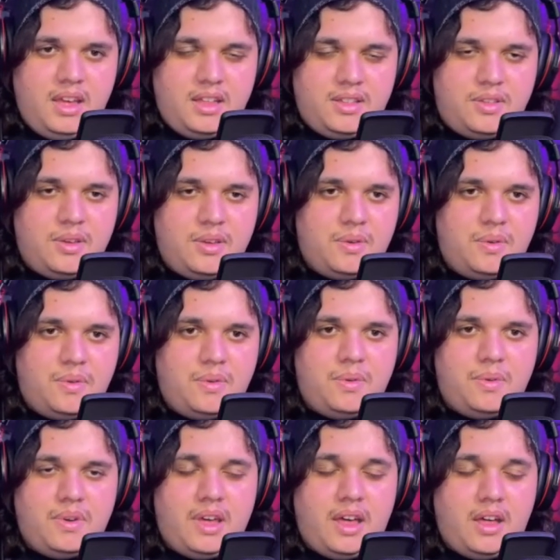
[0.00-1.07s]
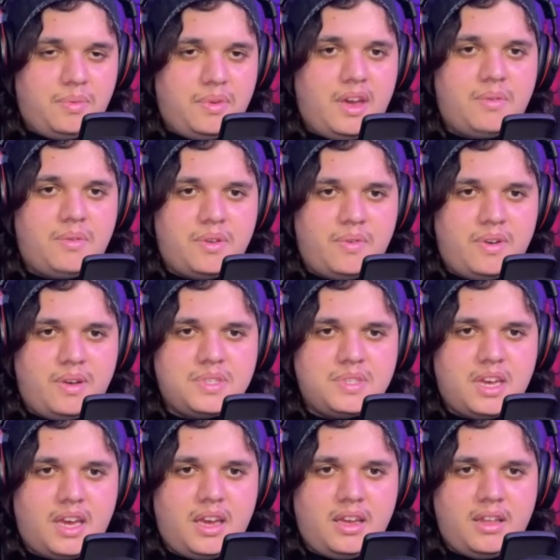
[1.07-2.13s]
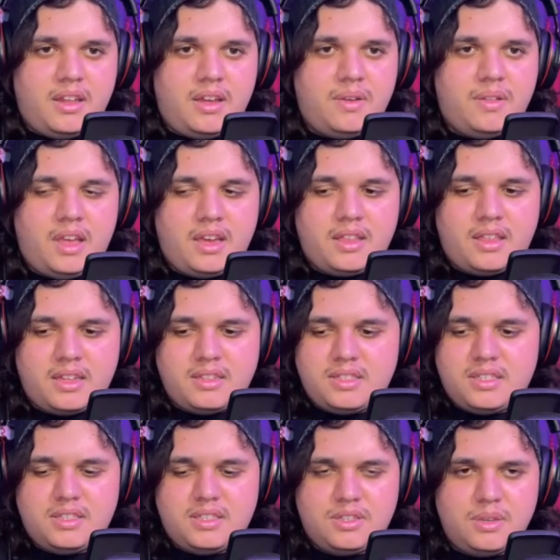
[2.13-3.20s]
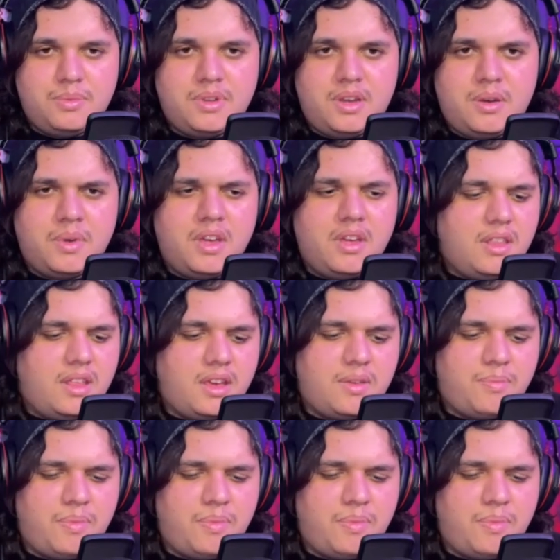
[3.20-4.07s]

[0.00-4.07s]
to help you out with your website you know like that's super dope like